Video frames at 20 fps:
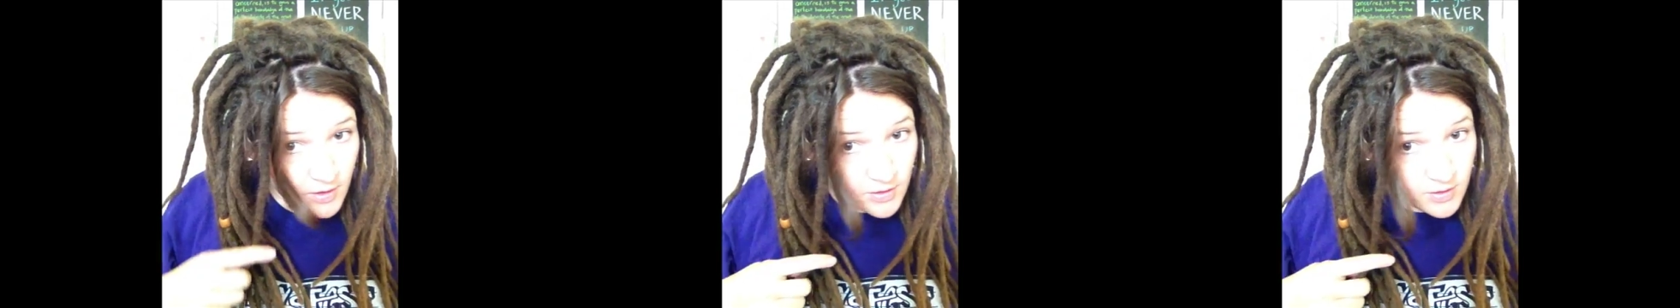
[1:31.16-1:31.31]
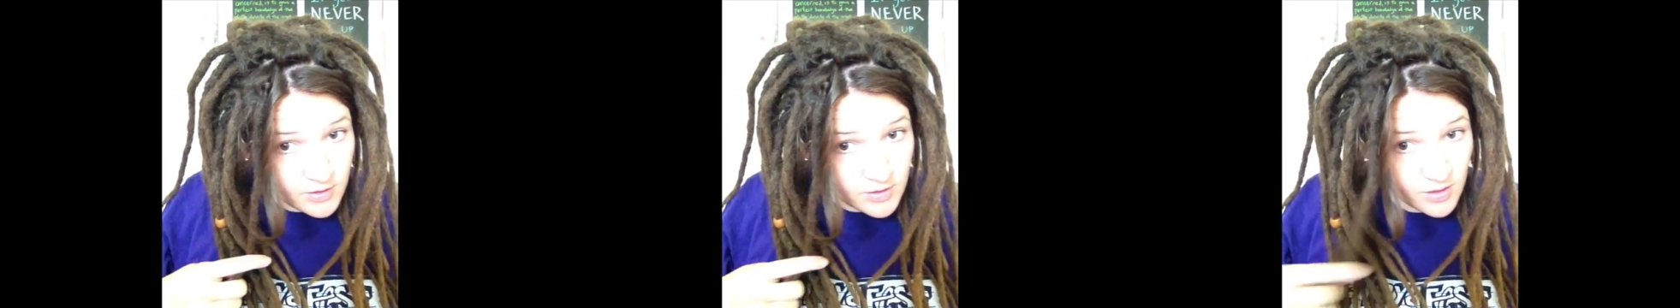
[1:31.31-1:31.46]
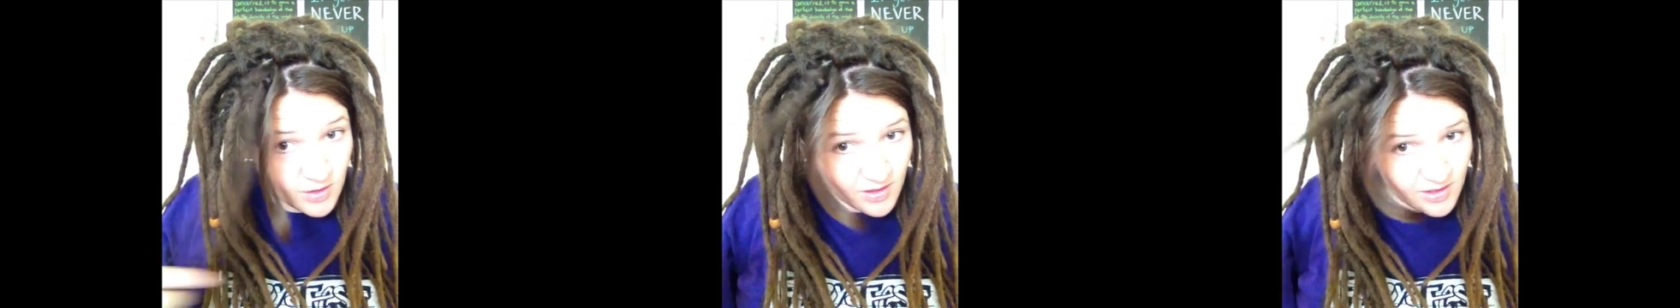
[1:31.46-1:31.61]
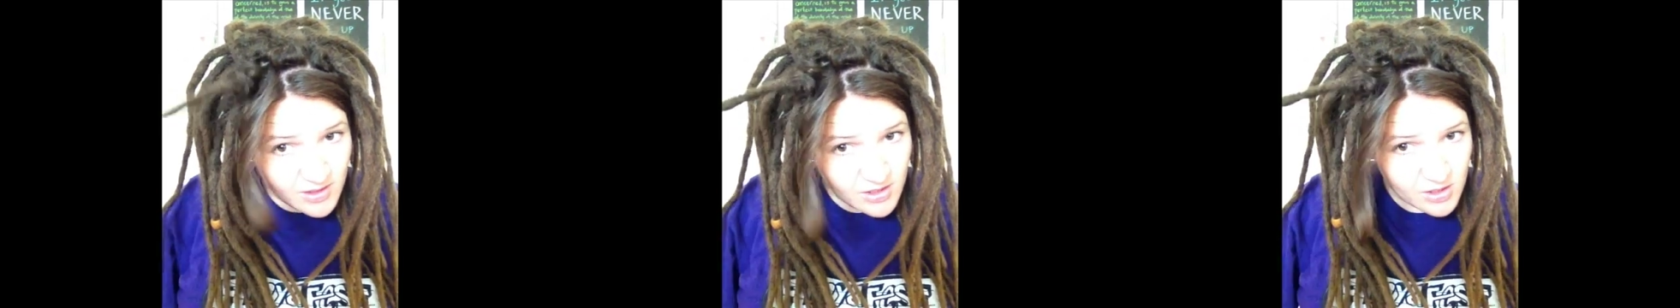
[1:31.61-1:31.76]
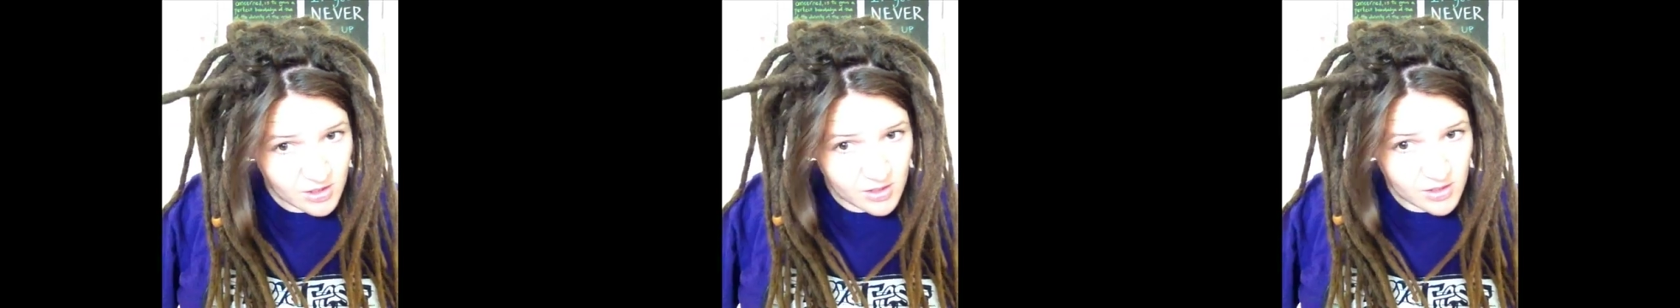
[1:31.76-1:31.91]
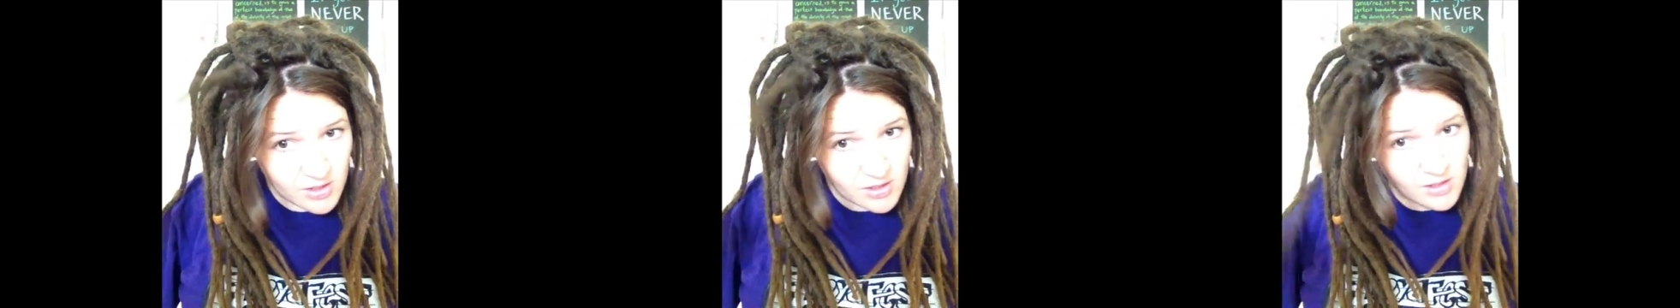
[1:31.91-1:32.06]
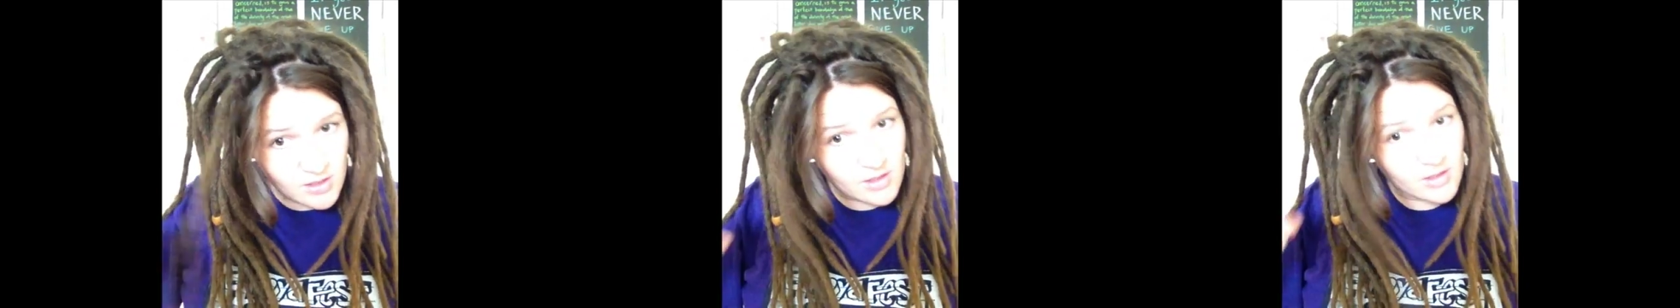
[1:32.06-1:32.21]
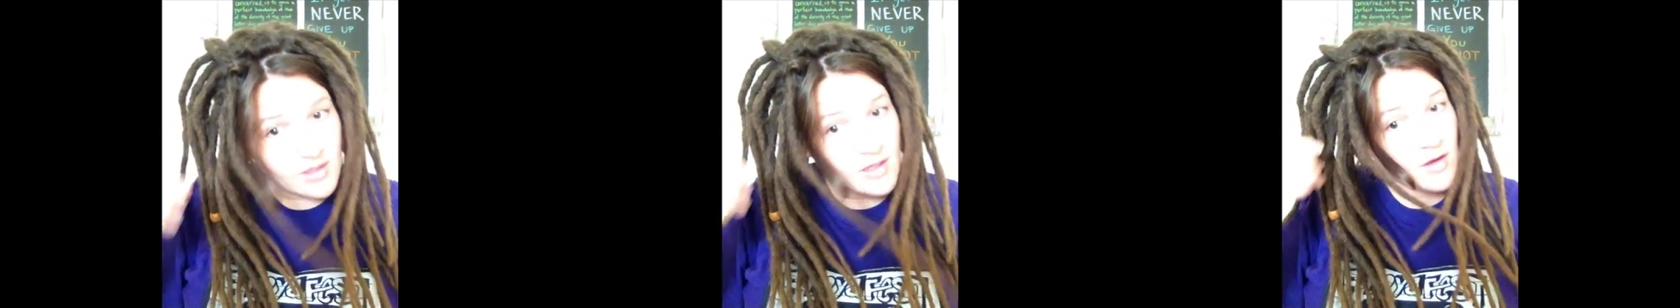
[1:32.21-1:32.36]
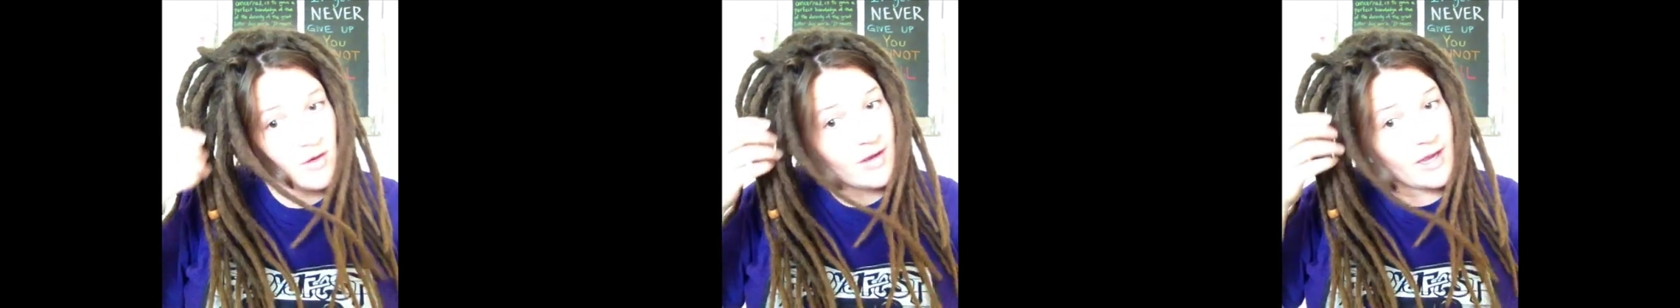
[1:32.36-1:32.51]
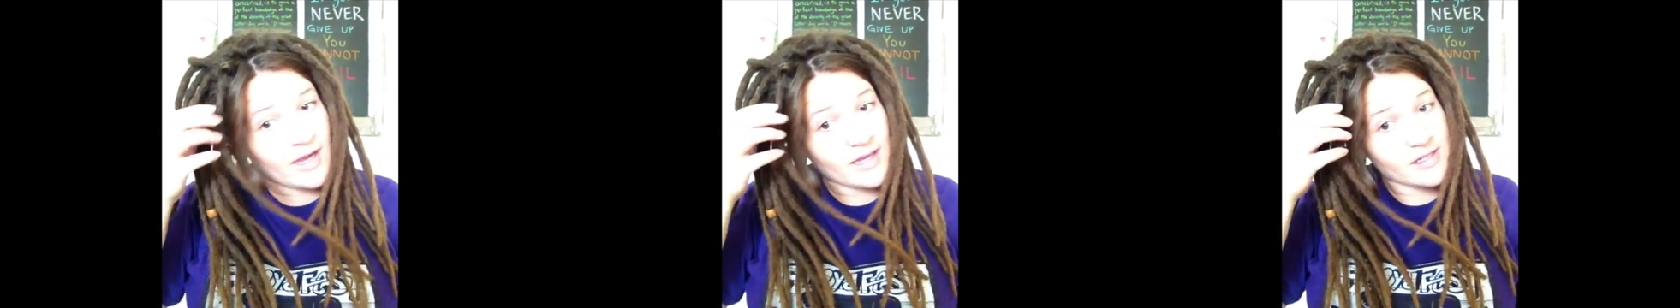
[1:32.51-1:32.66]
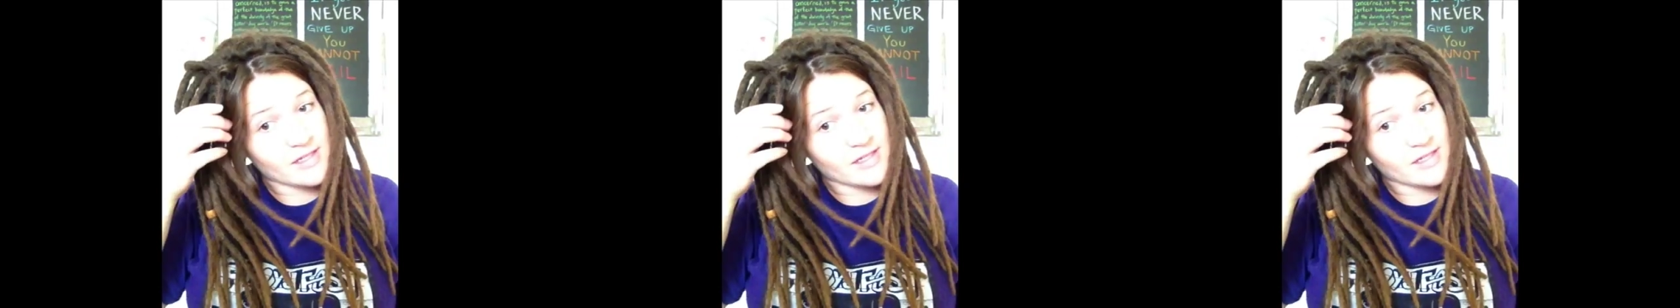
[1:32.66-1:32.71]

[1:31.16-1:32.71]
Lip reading: So let's just, okay,